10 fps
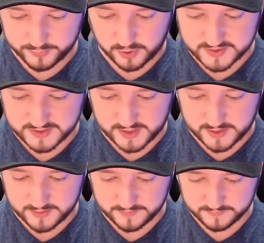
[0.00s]

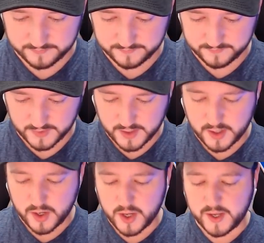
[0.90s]
Broski.
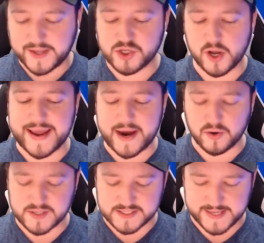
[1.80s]
He's got
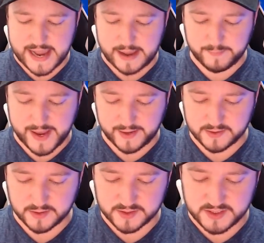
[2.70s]
arrows and zap,
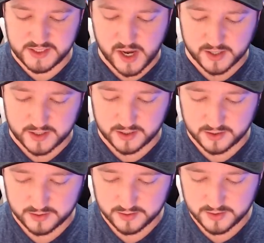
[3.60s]
man. Yuck.
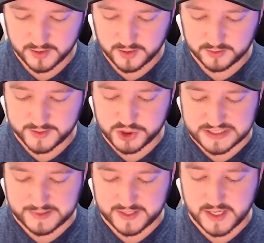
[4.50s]

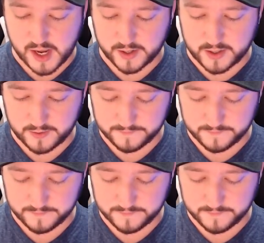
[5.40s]
Legitimately yuck.